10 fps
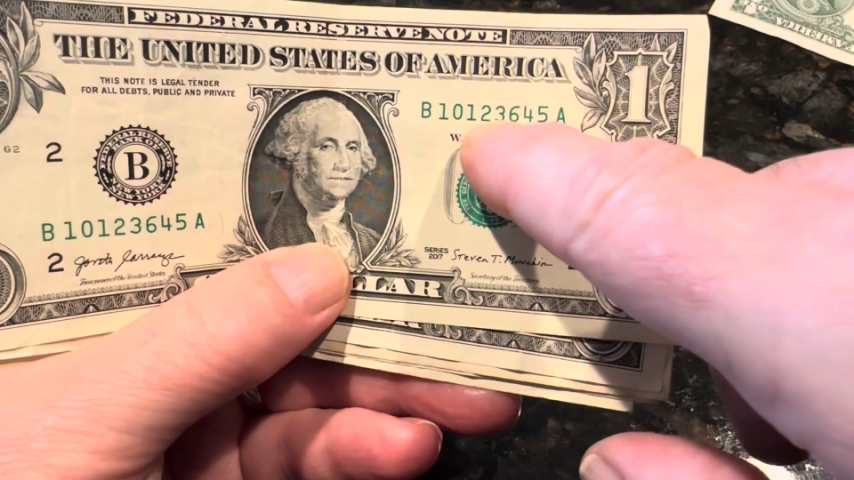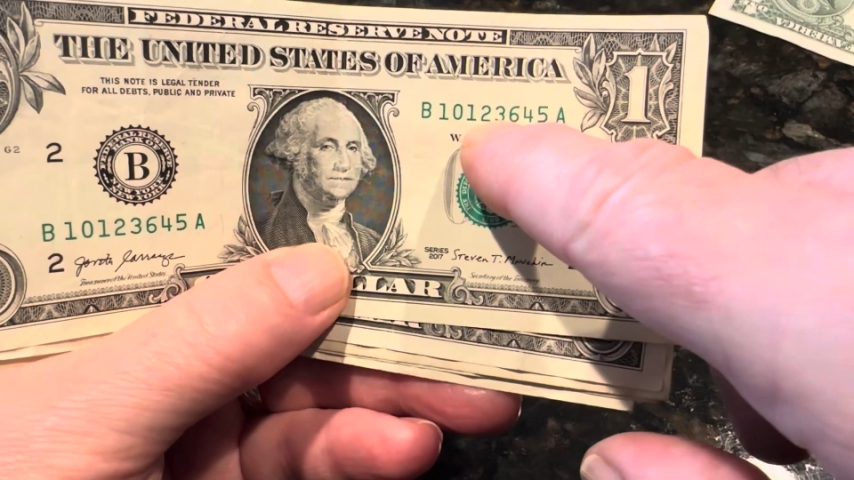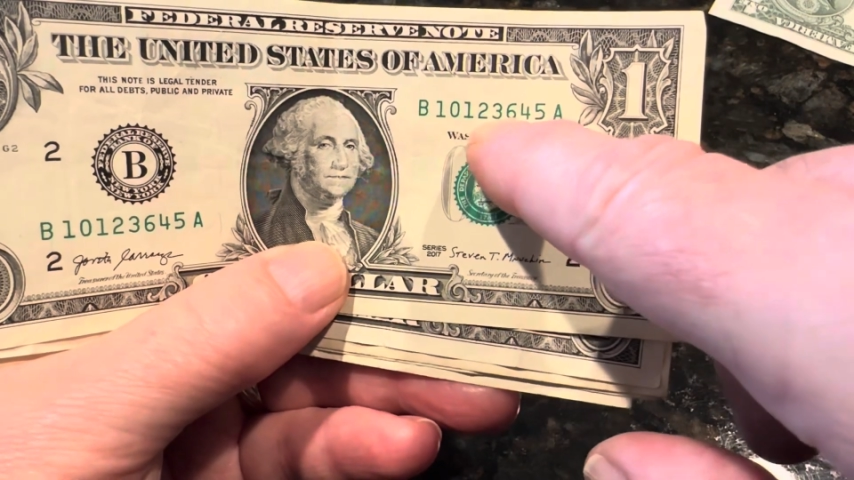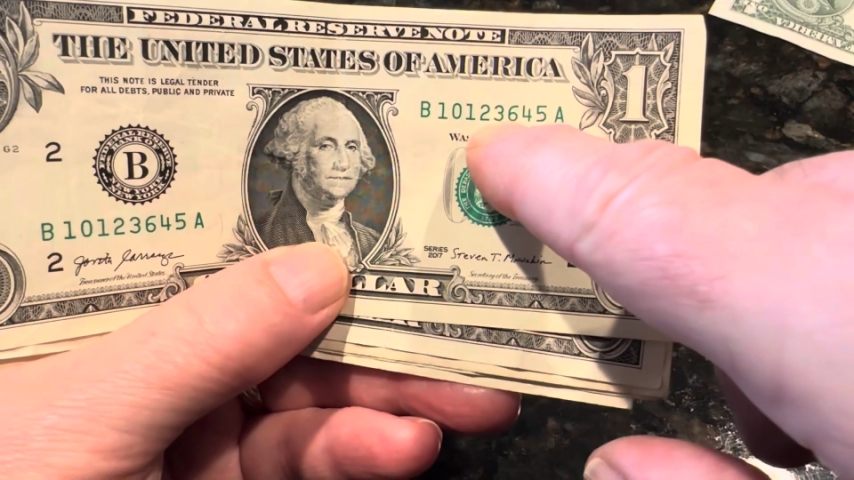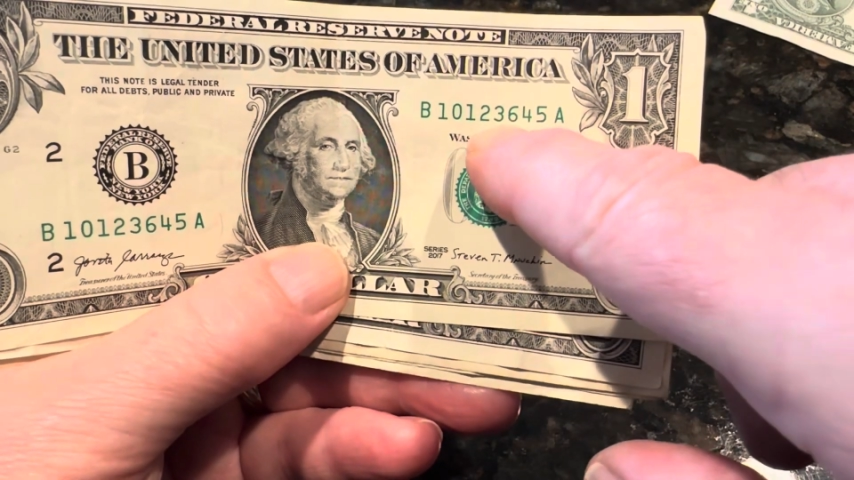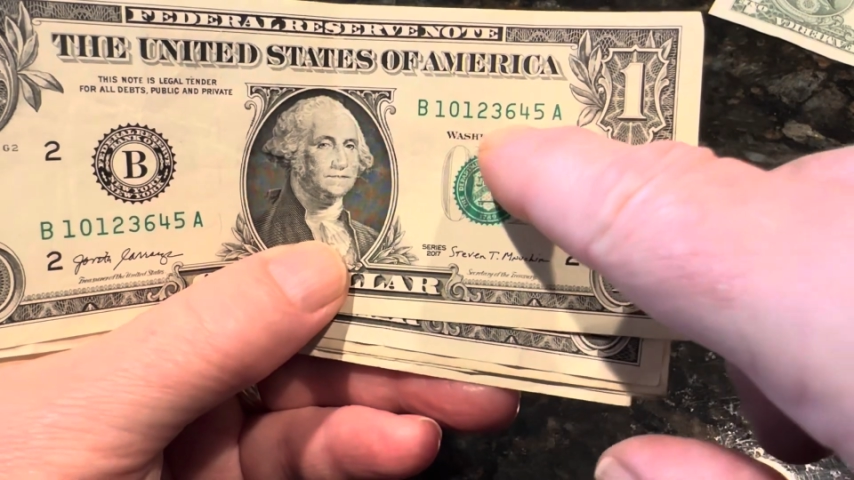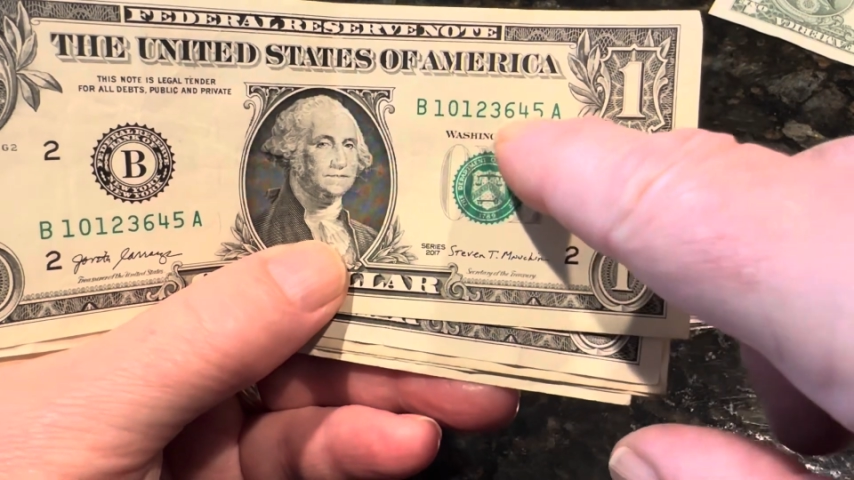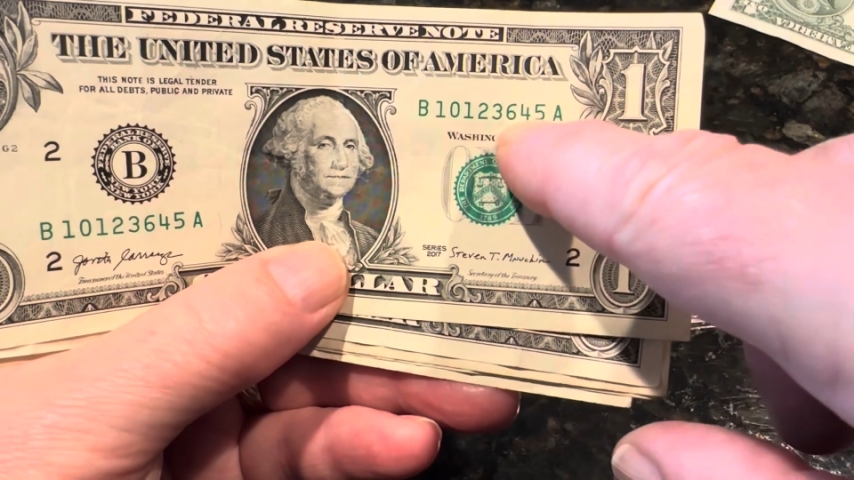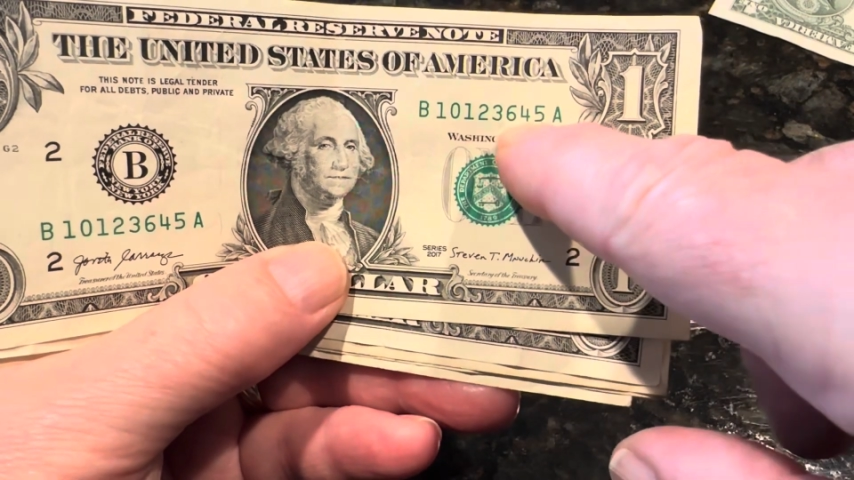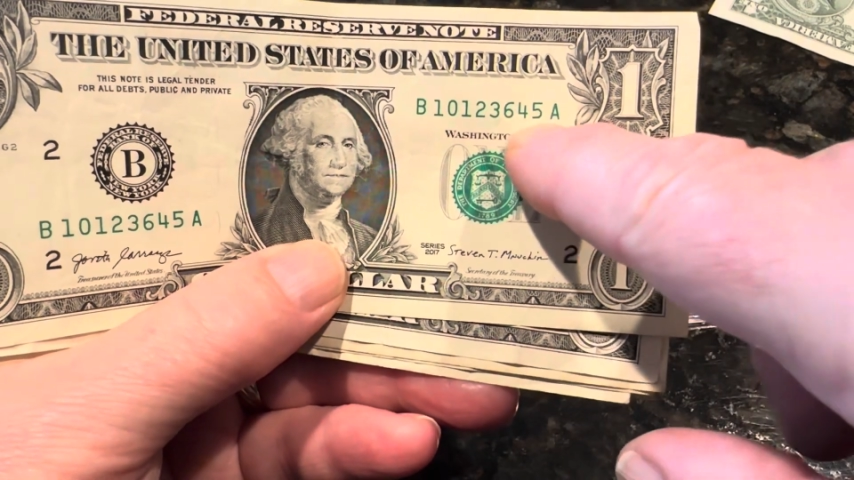2, 3,
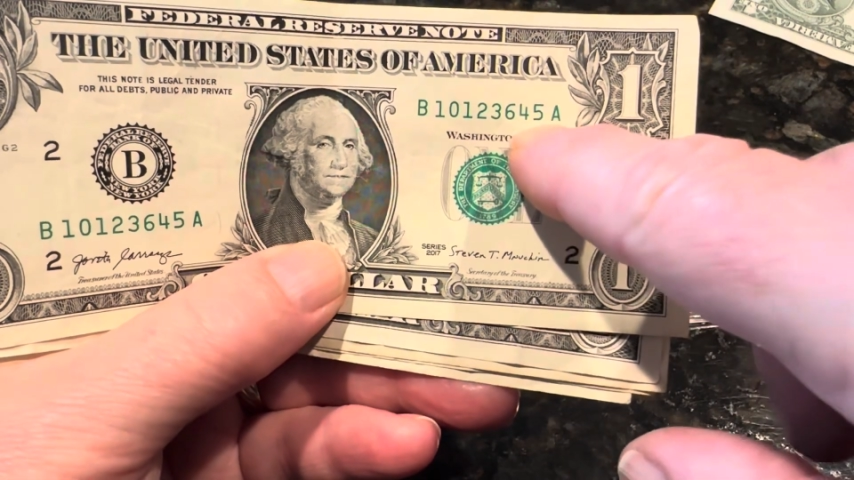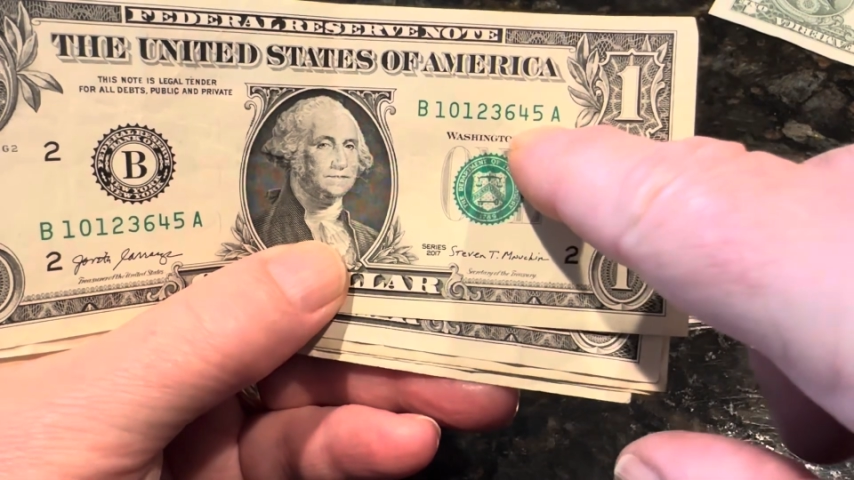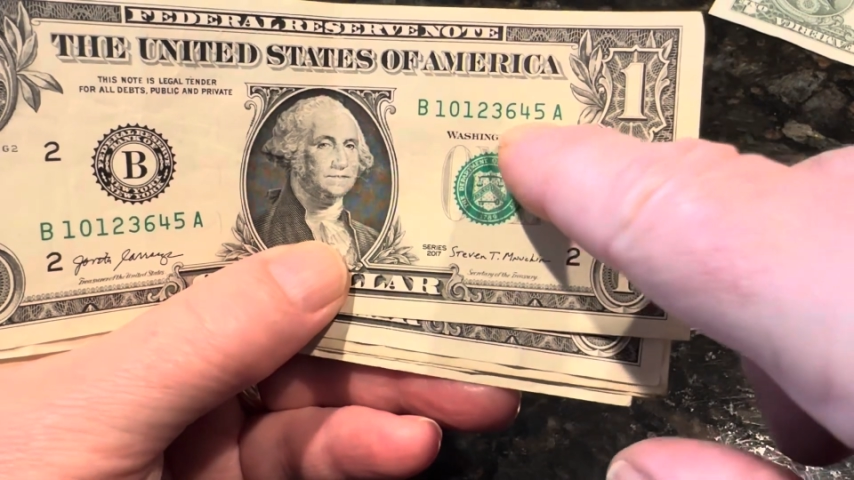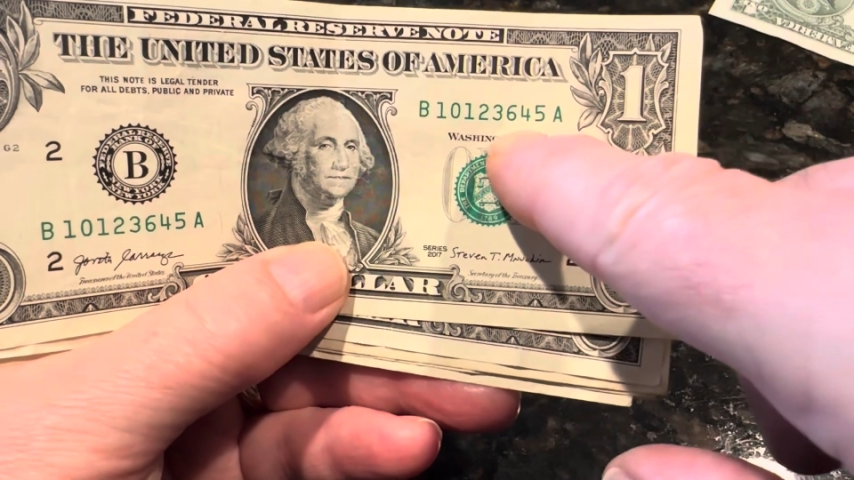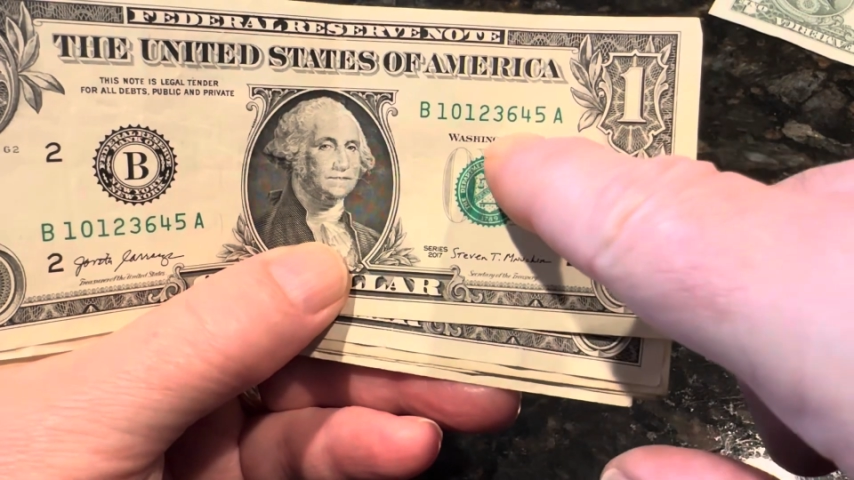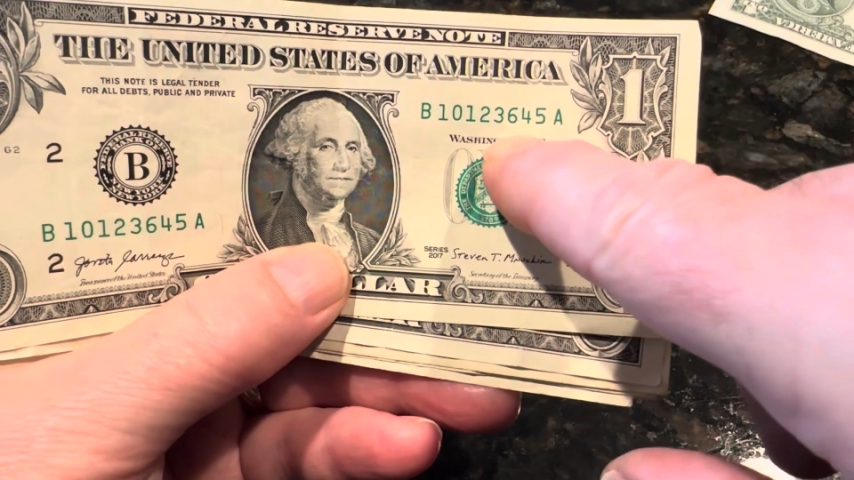4, 5,